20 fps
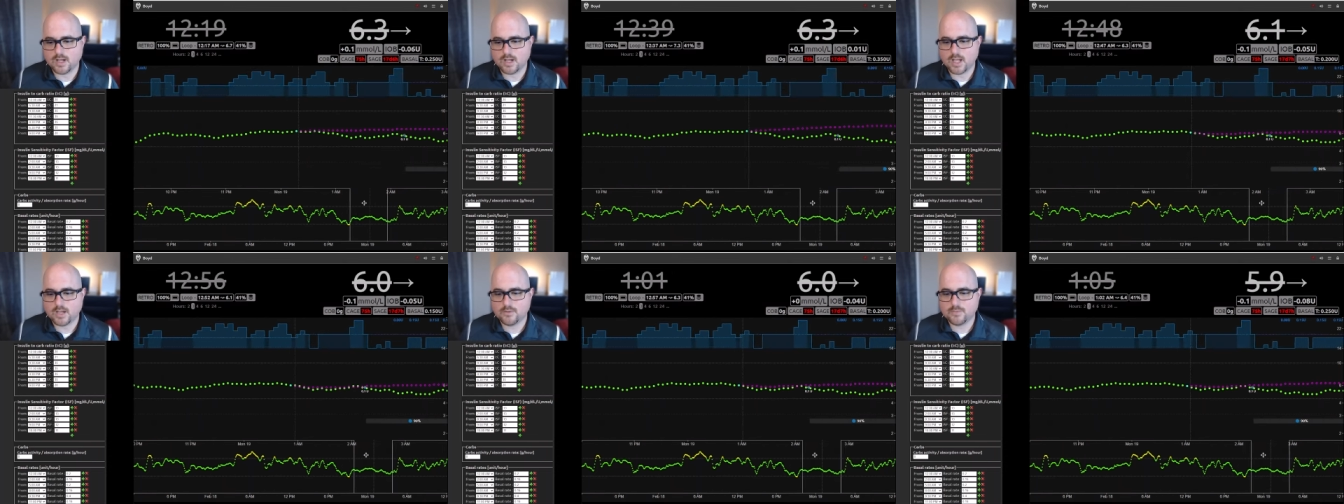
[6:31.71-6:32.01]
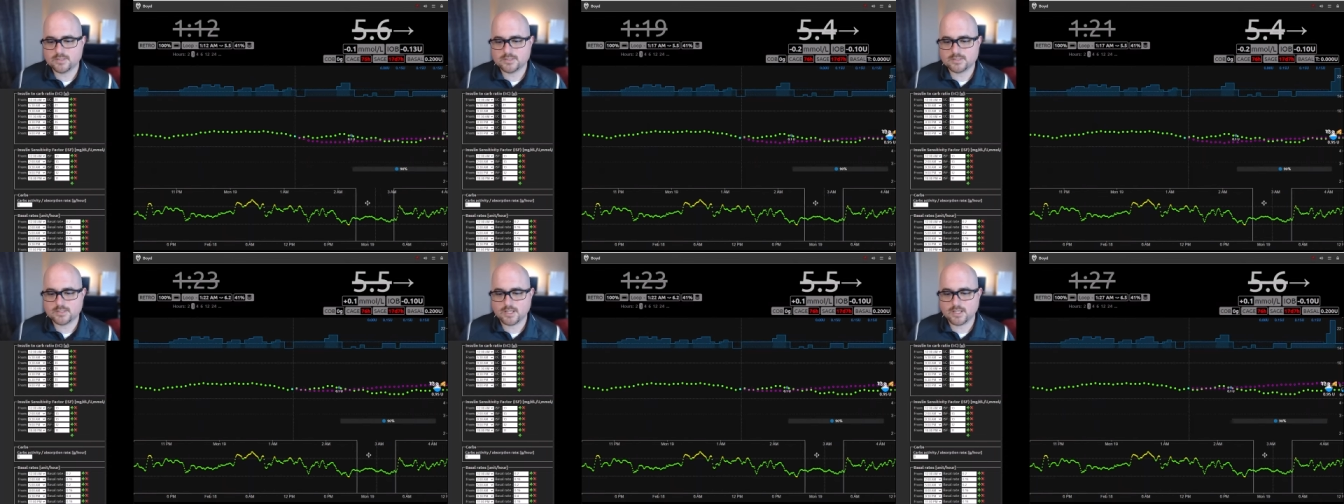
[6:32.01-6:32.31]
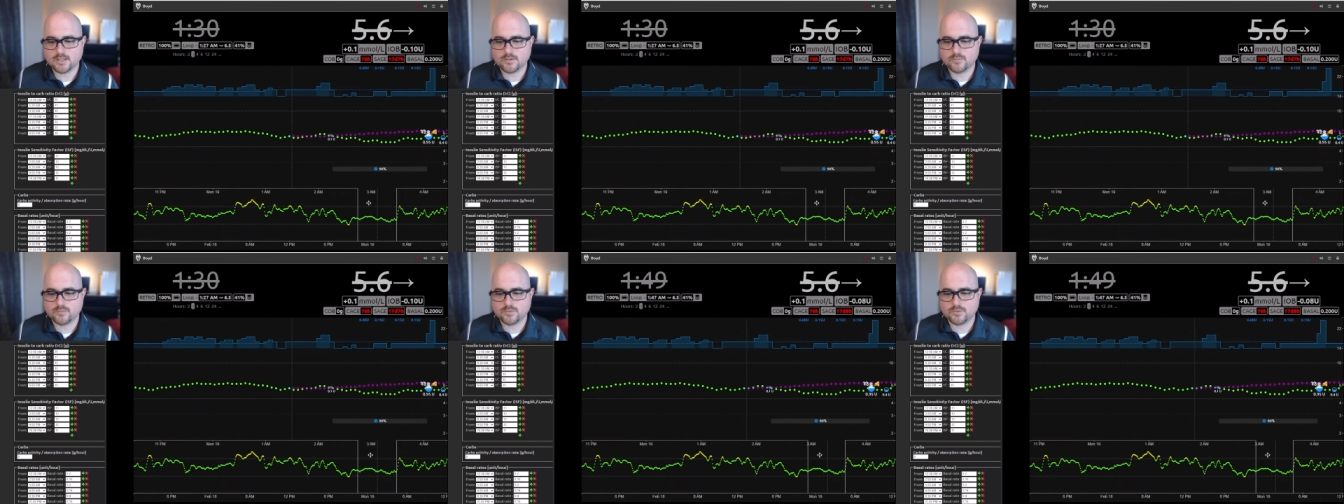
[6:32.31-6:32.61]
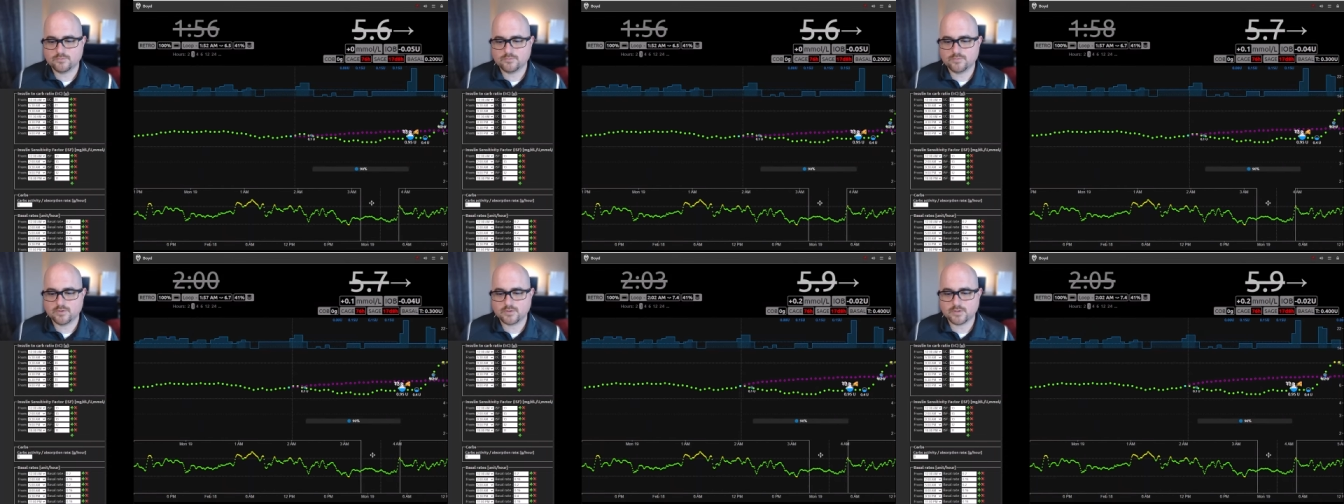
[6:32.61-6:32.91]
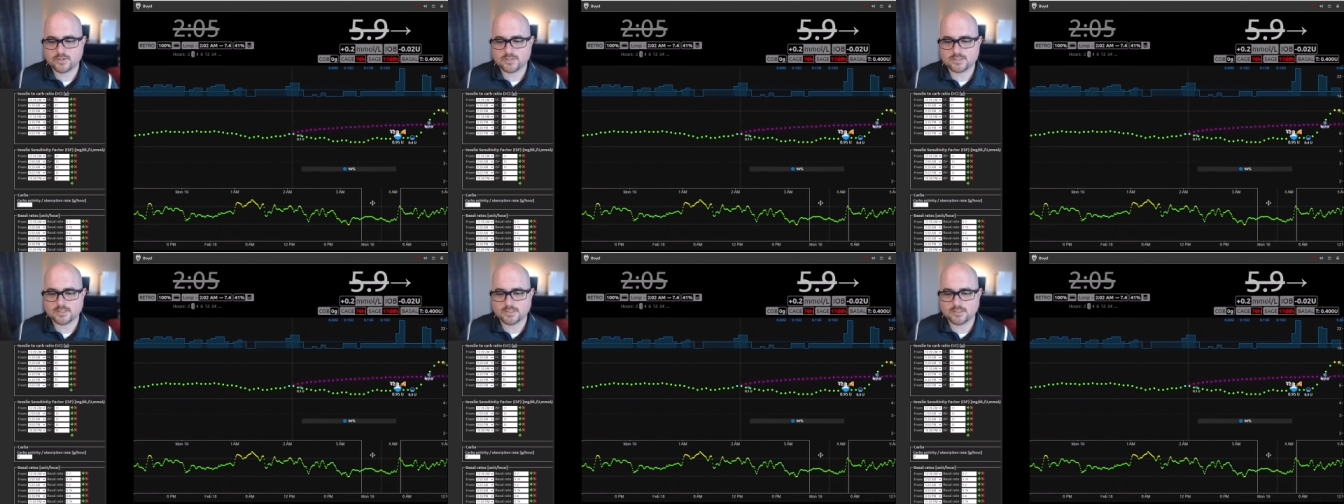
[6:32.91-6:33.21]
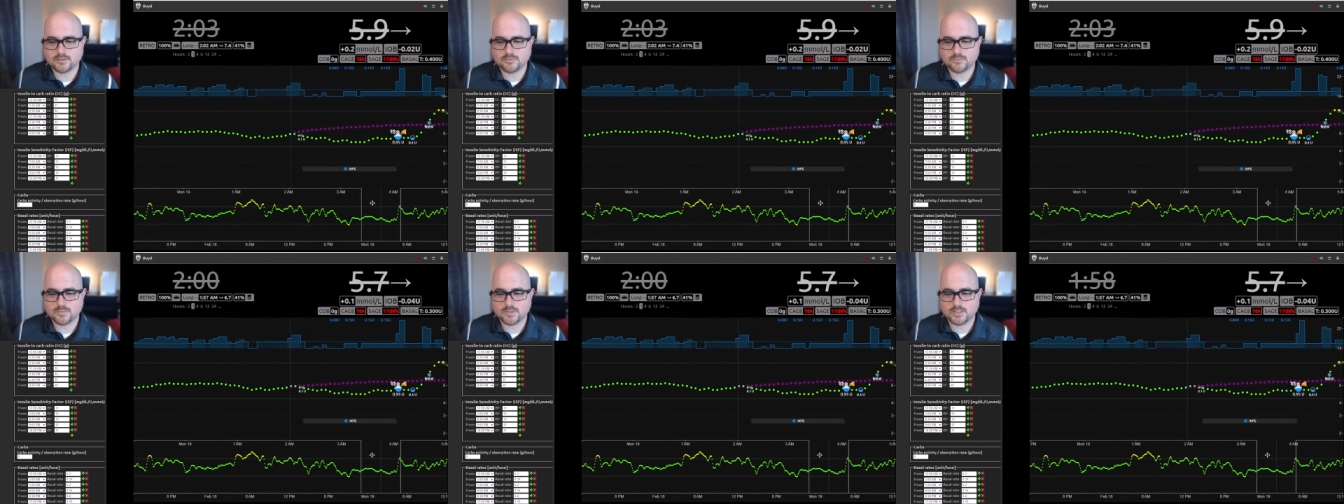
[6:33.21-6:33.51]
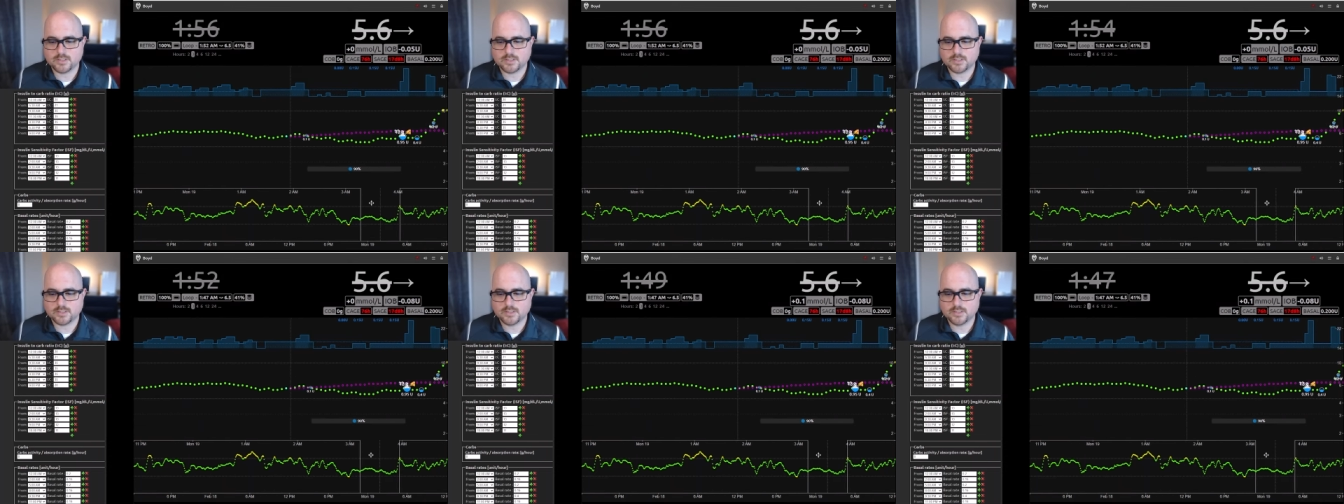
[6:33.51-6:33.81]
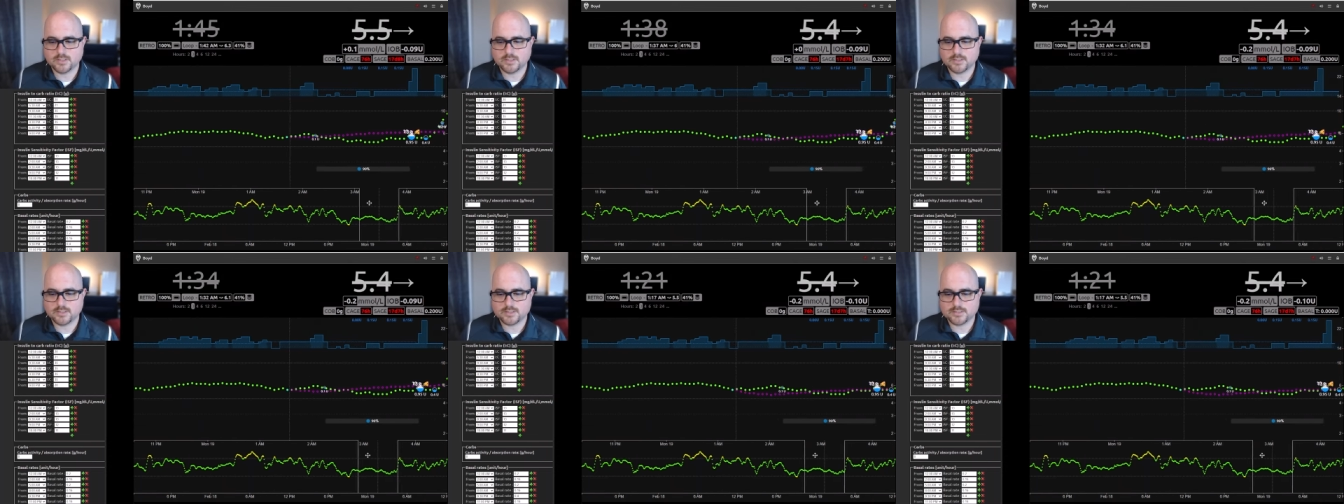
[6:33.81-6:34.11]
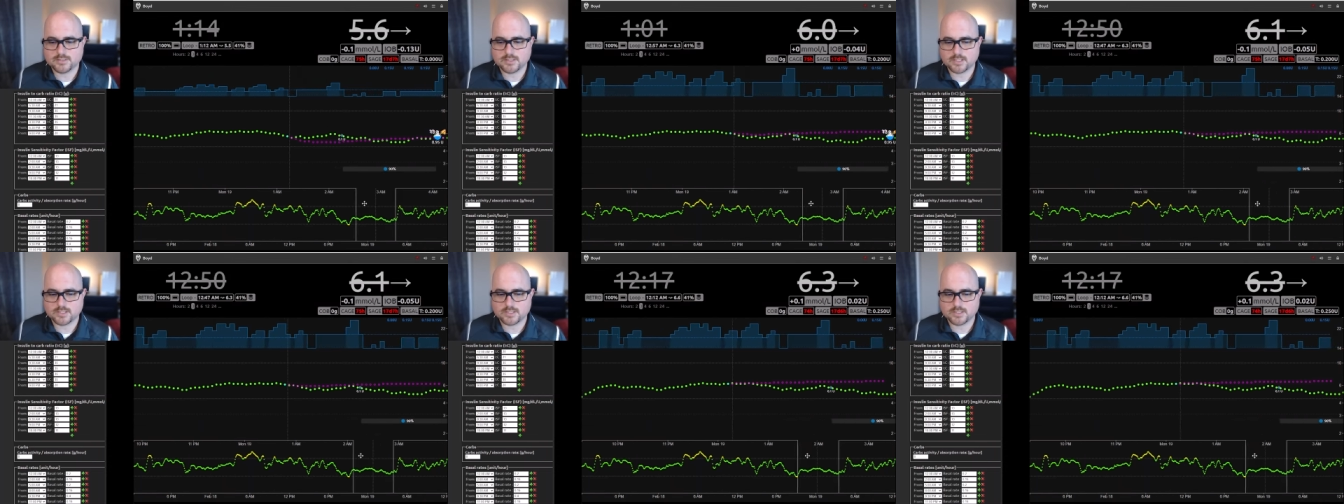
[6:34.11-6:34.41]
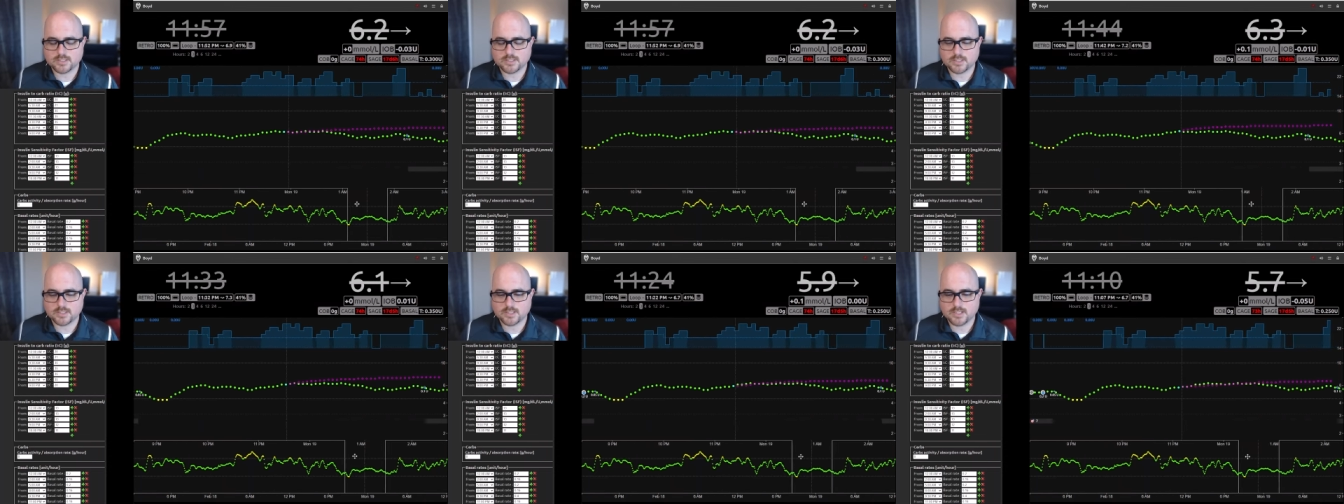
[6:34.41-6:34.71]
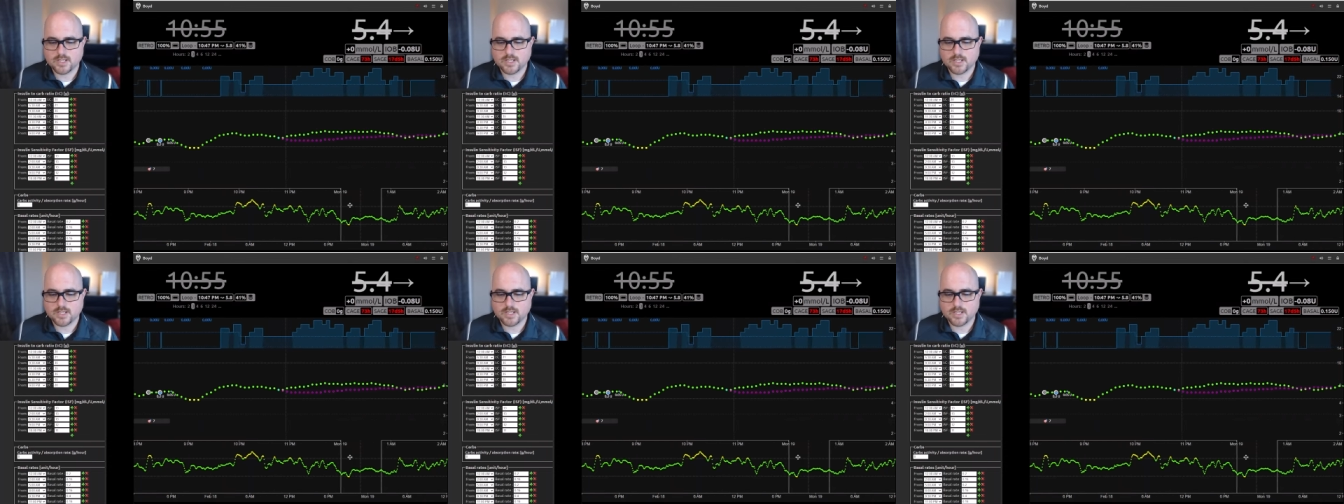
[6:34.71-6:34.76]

I would say we'll focus a little bit in this section here.